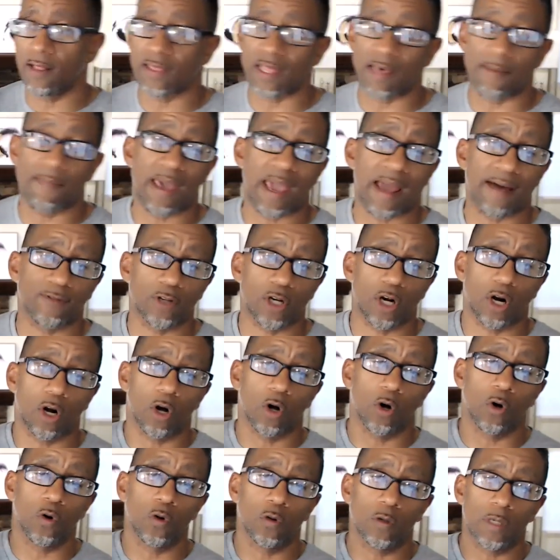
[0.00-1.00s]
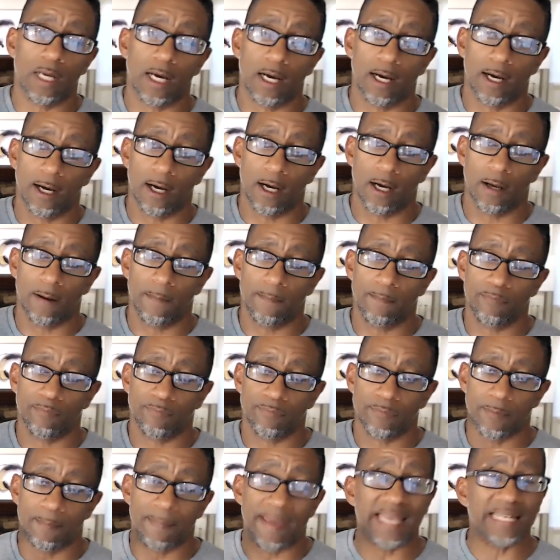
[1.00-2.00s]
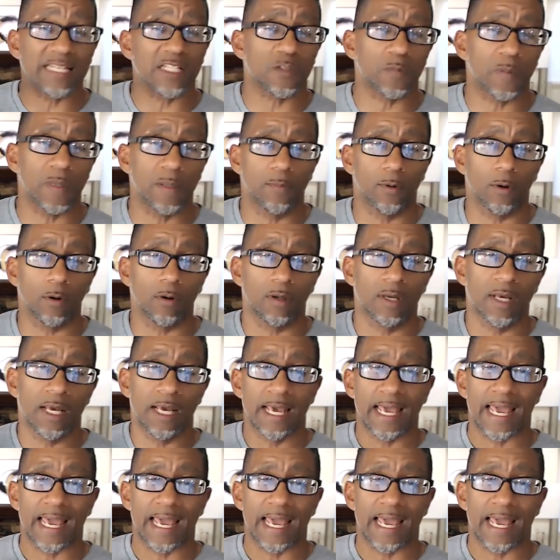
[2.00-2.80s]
They may have their own um, maintenance people.